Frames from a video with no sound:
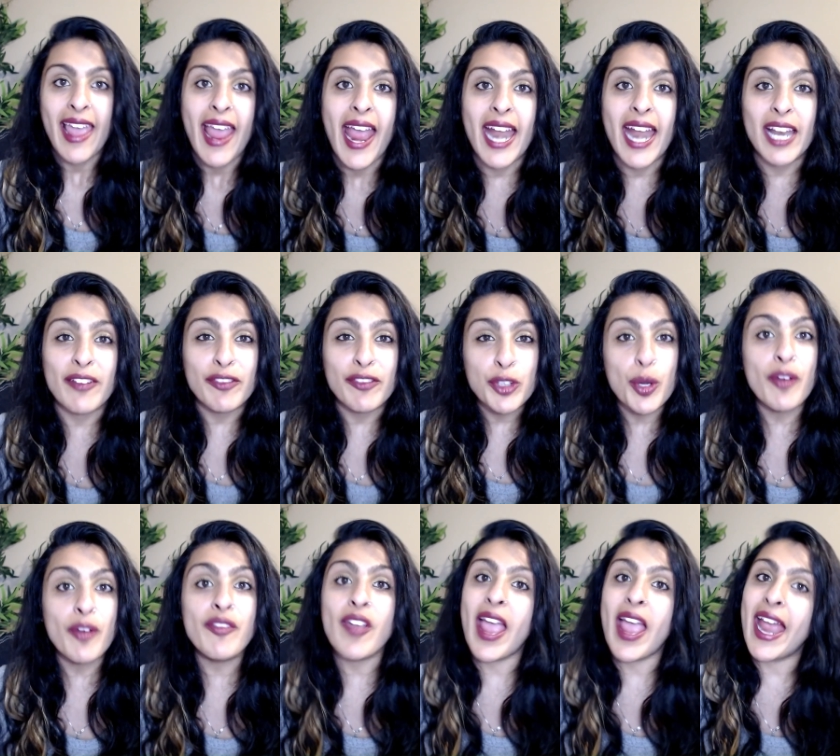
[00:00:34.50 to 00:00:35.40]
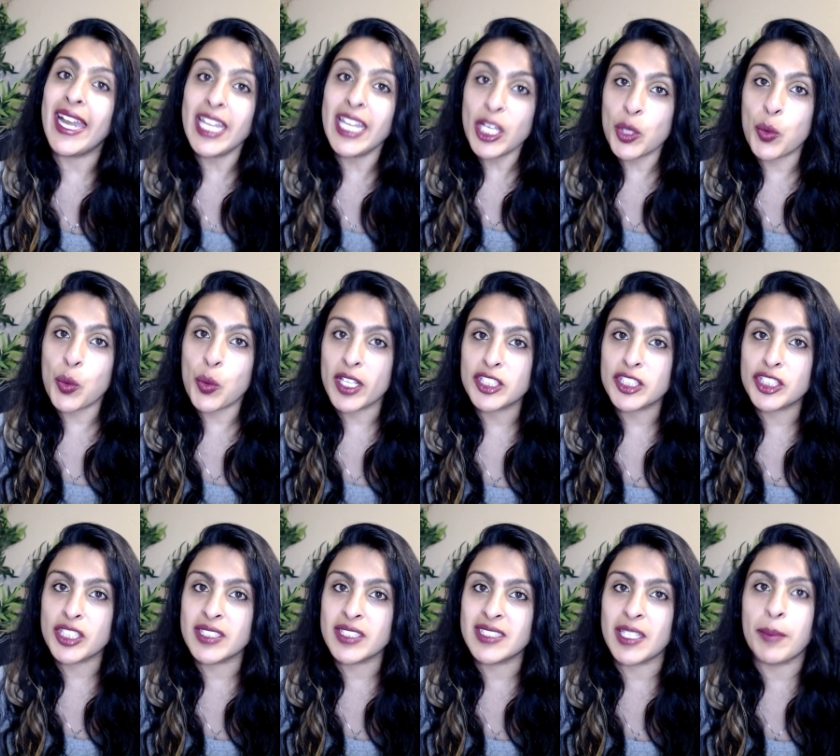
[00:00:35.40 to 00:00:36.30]
And if you have any
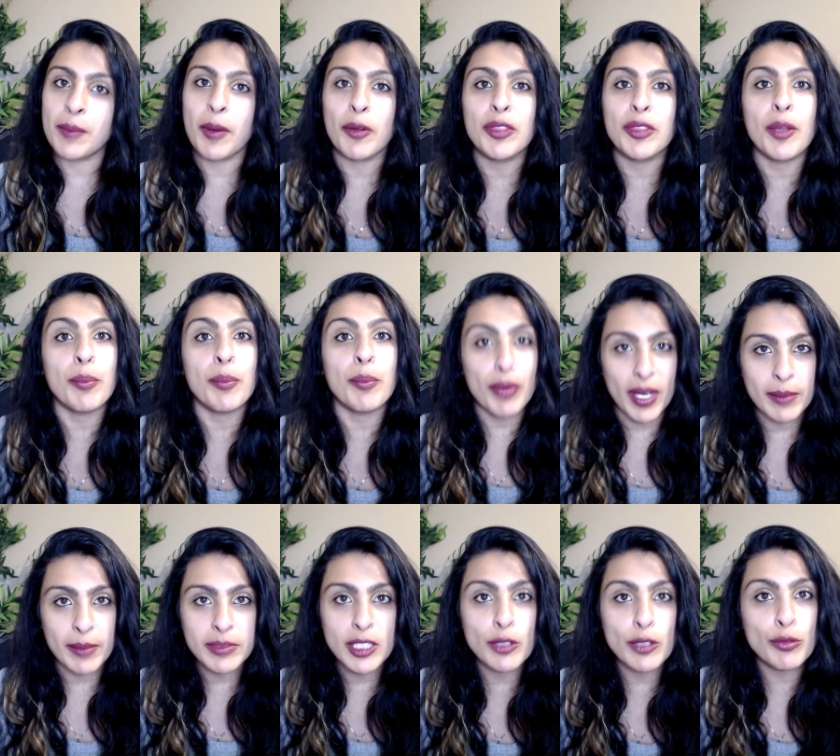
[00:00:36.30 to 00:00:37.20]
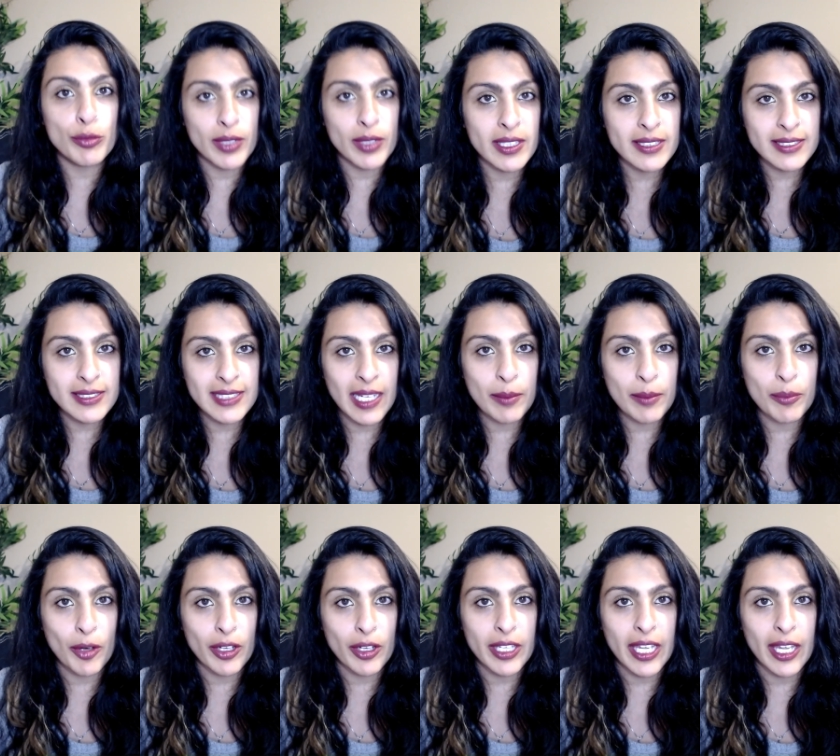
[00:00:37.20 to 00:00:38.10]
questions about the Brampton real estate
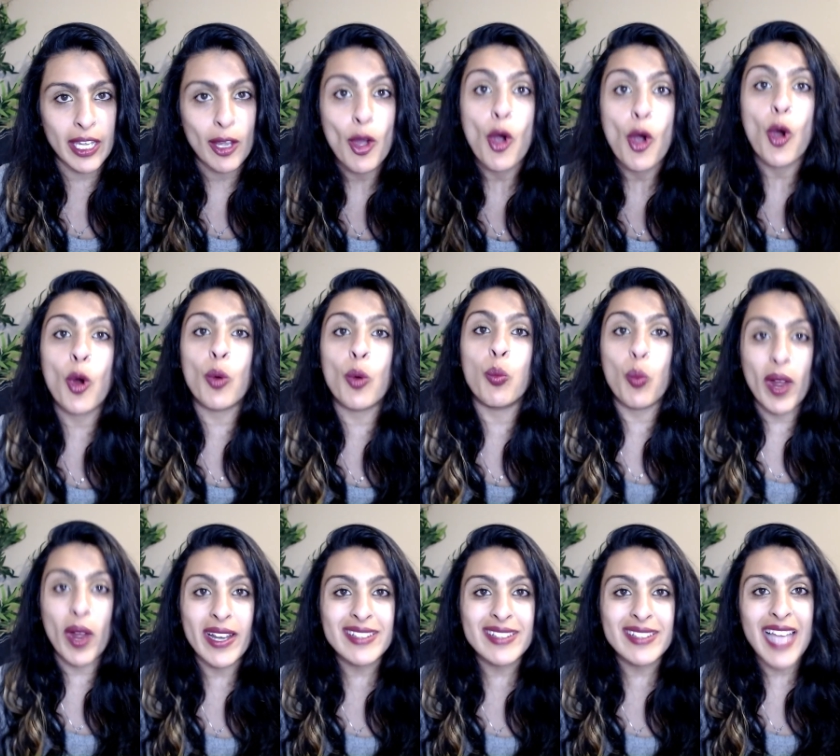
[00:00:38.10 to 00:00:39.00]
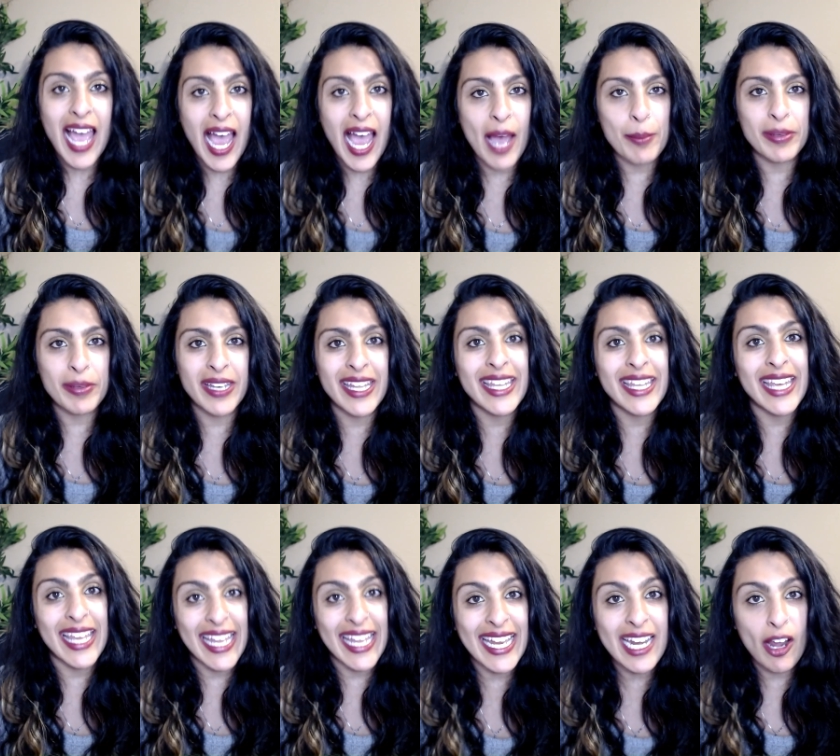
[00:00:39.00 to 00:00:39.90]
market or what is happening
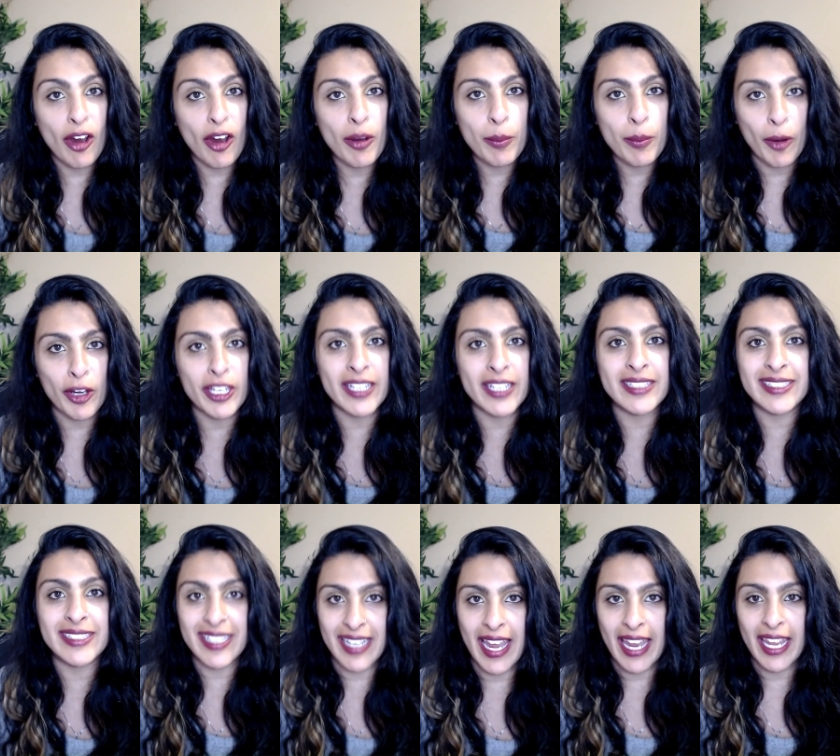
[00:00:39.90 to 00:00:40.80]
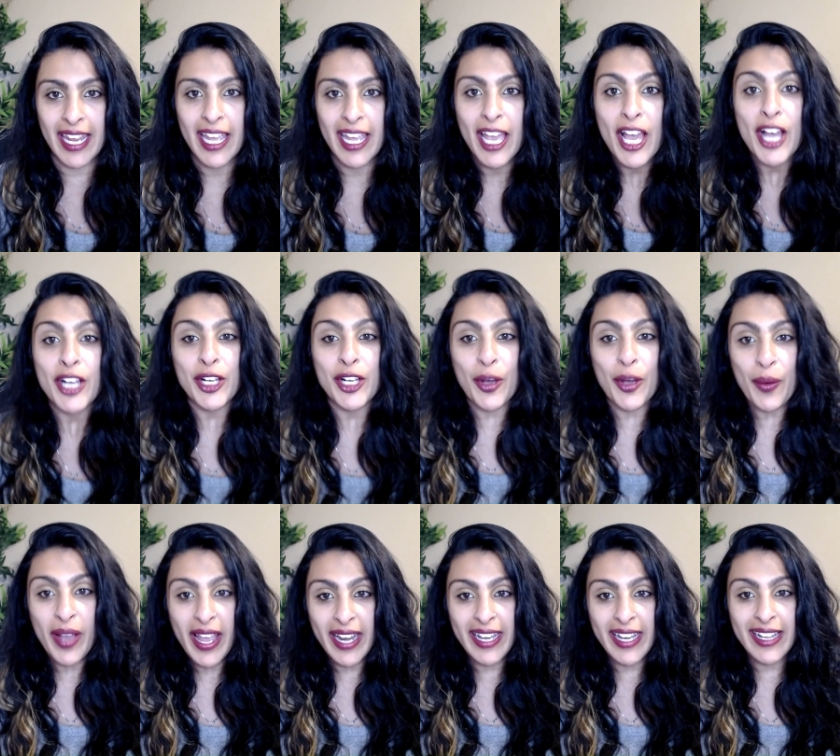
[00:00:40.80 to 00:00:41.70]
in our market today, go
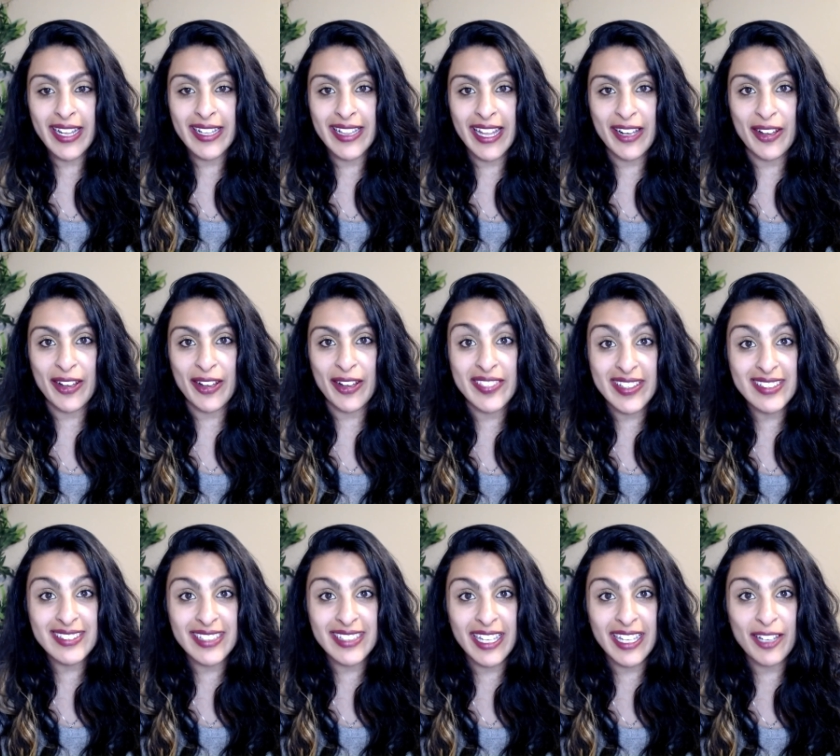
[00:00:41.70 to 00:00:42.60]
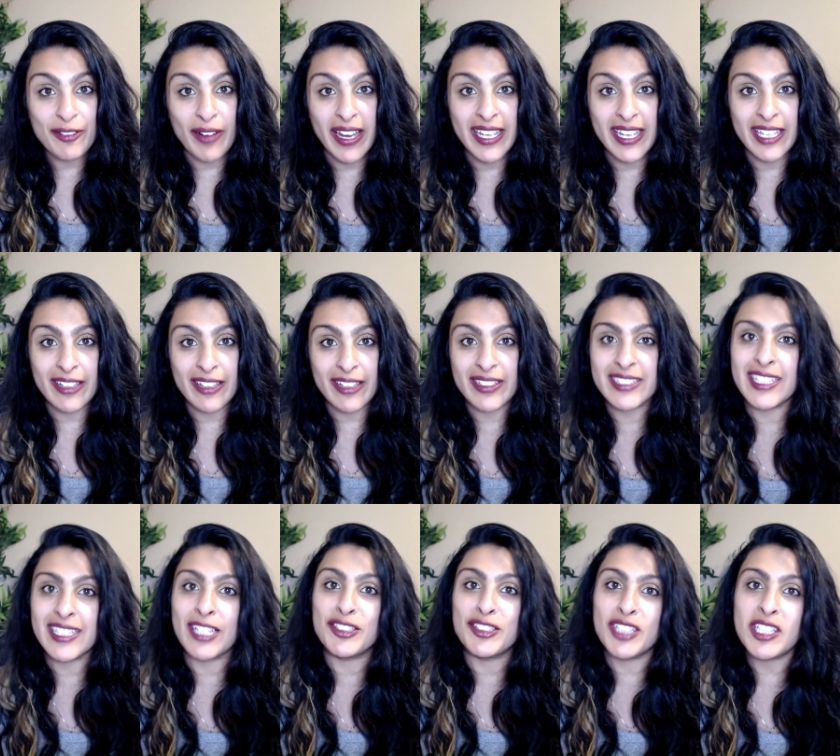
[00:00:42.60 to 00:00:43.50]
ahead and click on this link right here because
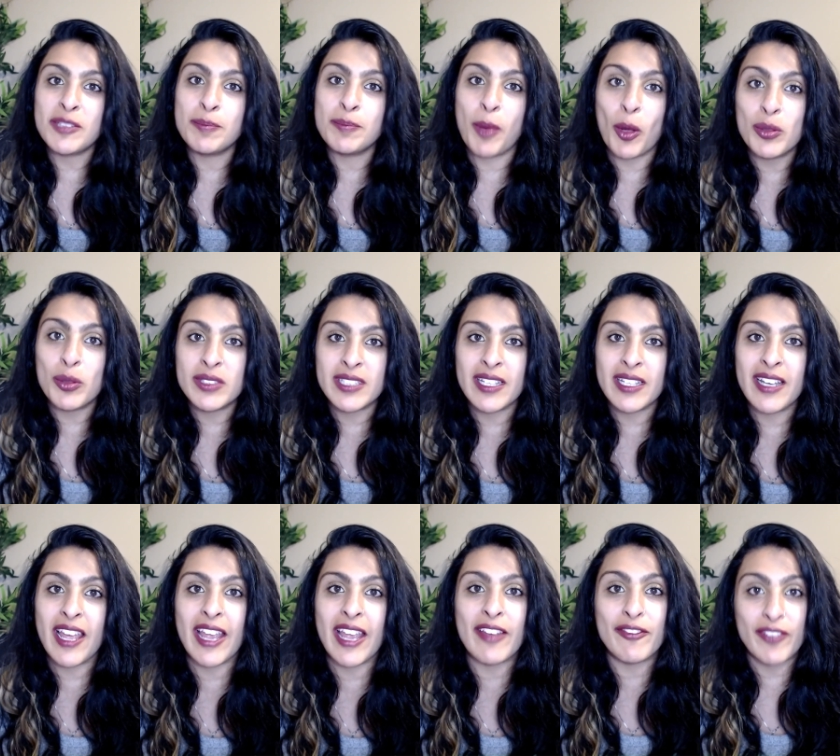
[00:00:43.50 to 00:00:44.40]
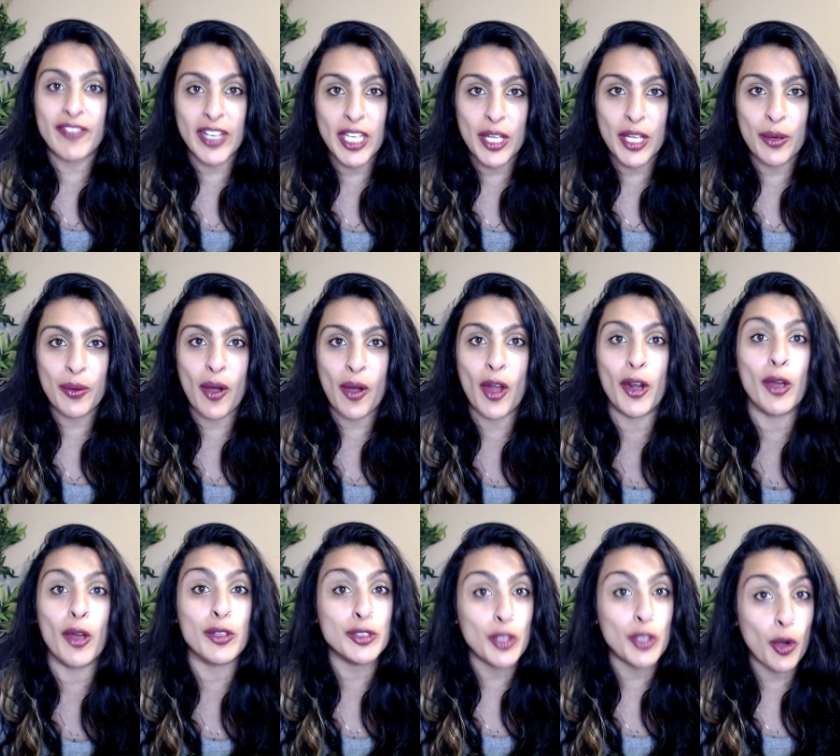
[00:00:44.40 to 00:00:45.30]
I just posted a video on
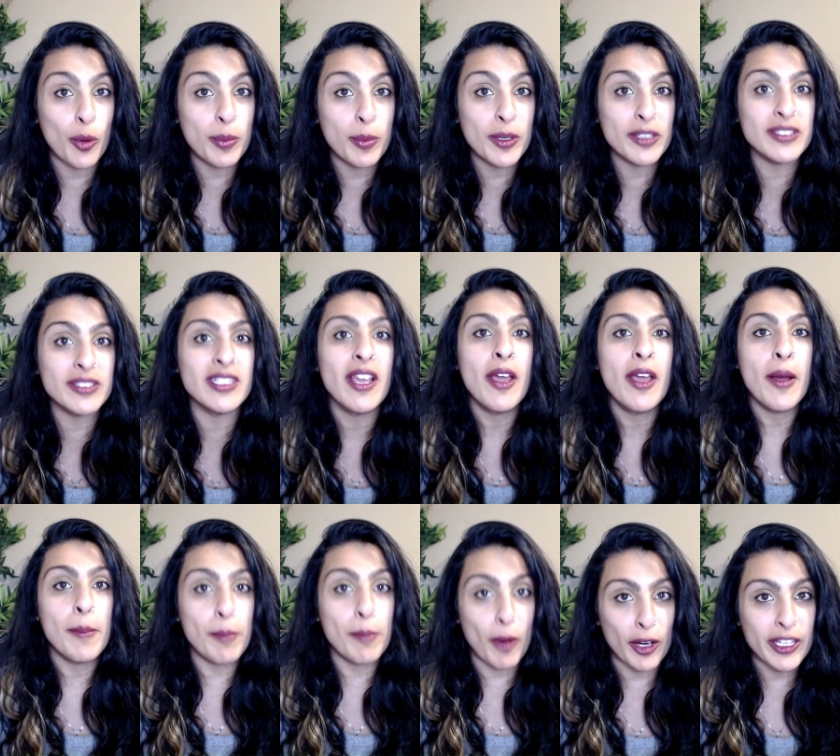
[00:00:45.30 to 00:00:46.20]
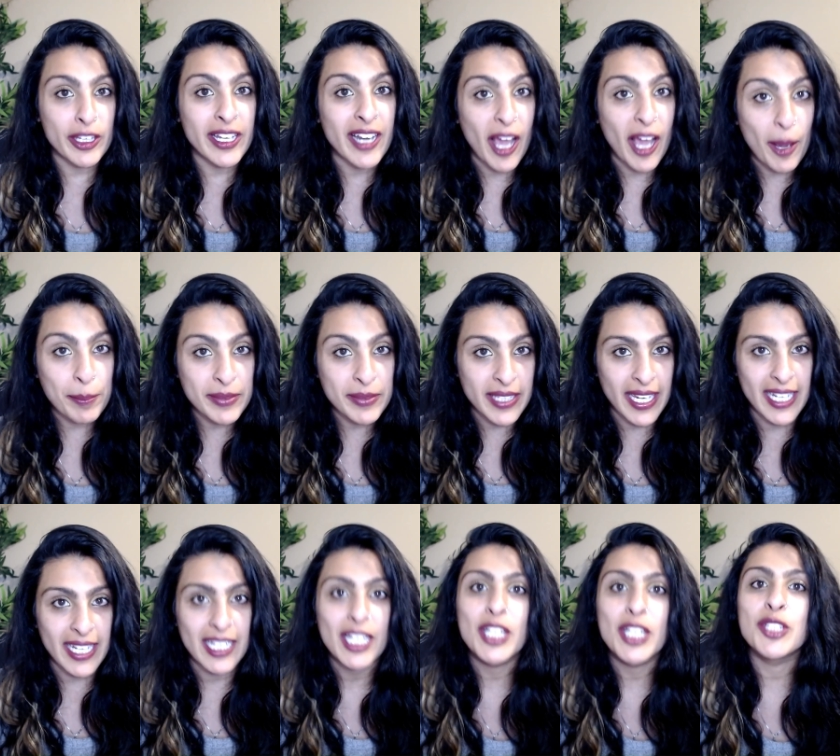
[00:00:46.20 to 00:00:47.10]
October's market
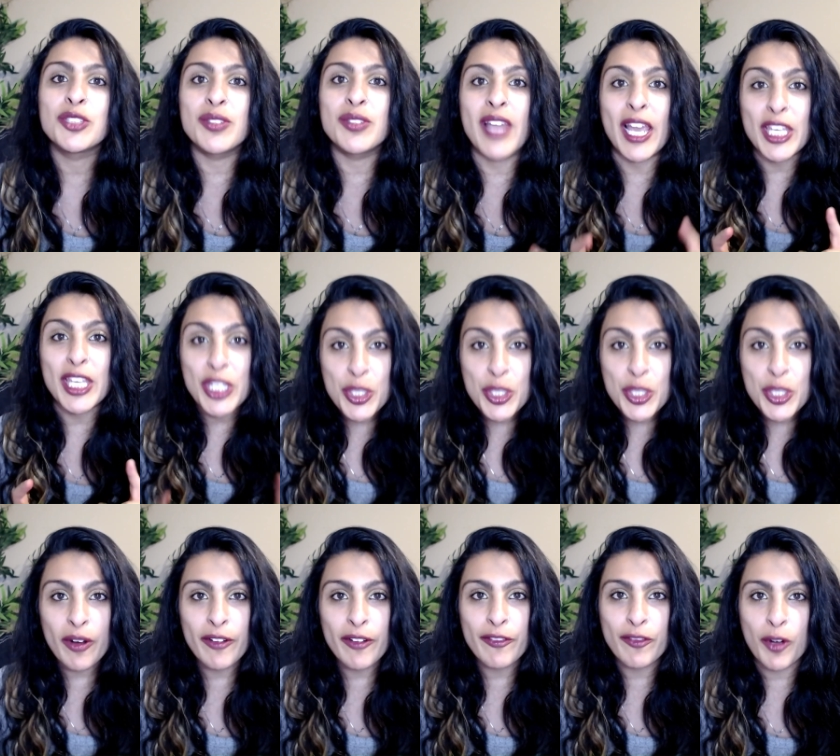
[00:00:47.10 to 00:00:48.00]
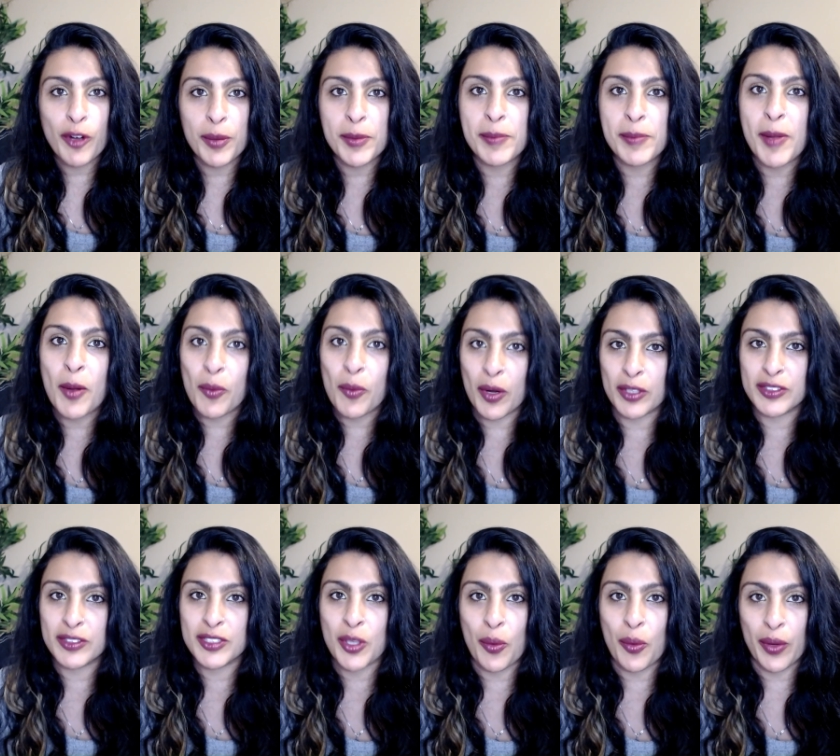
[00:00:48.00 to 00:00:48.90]
update so that you are informed about
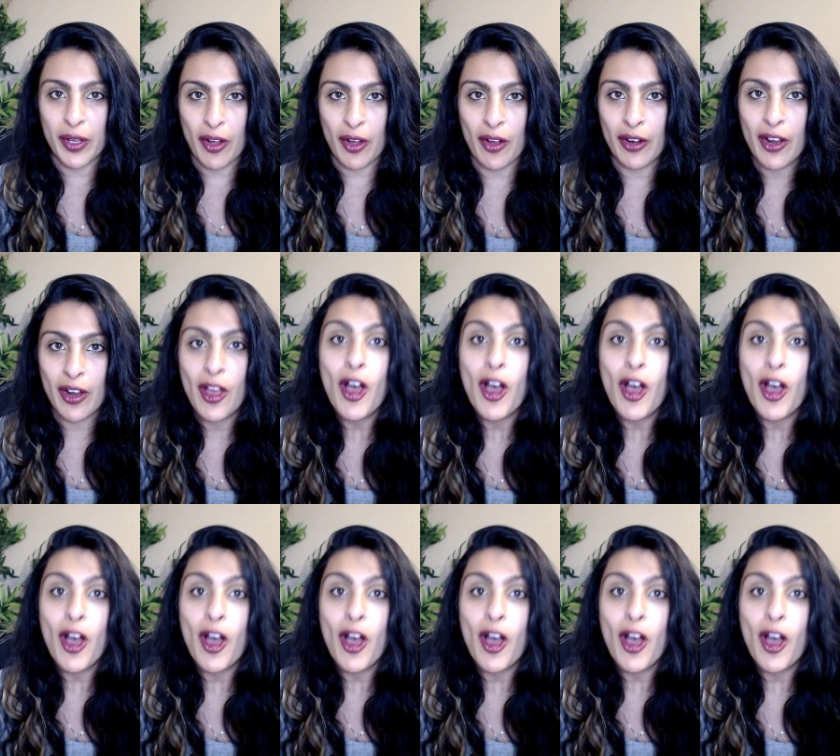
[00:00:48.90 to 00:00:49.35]
what's going on.